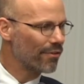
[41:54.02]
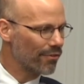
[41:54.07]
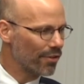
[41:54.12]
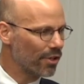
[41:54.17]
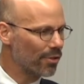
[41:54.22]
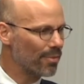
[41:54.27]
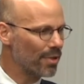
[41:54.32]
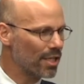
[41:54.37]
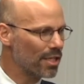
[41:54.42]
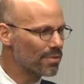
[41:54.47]

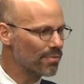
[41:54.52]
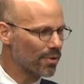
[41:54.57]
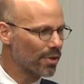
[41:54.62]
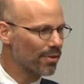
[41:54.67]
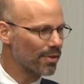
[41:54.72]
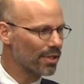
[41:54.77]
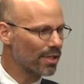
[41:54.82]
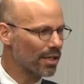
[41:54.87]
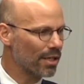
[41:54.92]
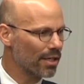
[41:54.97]
Philippines,
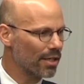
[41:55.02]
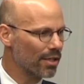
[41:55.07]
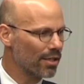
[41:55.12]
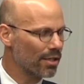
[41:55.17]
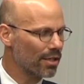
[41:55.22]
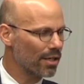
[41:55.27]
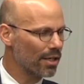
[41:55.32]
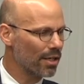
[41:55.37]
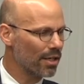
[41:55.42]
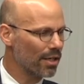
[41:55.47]
probably Ghana,
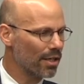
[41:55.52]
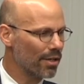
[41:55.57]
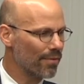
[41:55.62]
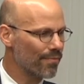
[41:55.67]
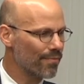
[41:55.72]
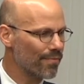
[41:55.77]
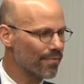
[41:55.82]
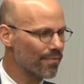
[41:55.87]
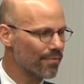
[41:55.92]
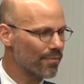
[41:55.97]
um,
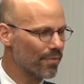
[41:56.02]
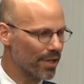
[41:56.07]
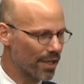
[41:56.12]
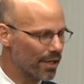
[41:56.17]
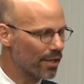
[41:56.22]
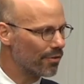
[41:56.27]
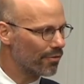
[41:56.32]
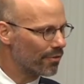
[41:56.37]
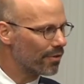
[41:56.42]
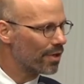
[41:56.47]
but I
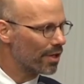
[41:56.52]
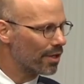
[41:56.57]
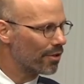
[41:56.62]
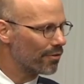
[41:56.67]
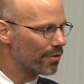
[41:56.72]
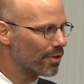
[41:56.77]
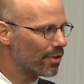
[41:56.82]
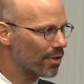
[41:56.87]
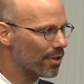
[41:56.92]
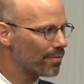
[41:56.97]
don't. I don't,
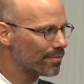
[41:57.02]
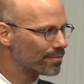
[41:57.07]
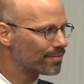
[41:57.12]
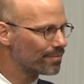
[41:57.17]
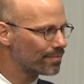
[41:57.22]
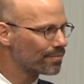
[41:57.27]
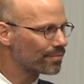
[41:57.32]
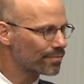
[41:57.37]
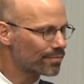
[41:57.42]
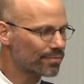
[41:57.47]
I recall. Remember
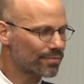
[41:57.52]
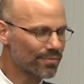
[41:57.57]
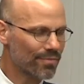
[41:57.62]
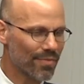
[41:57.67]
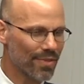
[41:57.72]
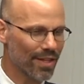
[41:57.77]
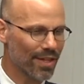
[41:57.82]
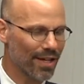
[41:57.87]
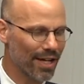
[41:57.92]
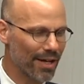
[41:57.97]
the fourth one.
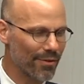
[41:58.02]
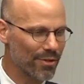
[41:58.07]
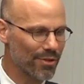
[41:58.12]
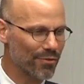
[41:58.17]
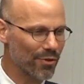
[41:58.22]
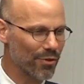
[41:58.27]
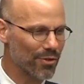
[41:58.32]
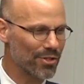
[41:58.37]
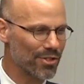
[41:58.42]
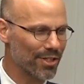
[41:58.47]
I was
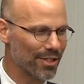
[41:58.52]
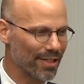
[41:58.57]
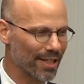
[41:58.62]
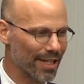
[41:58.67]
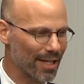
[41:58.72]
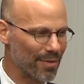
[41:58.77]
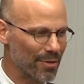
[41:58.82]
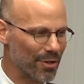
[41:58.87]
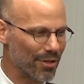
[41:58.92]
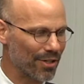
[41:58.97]
focused on there's
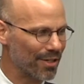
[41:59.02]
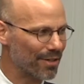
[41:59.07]
Latin America.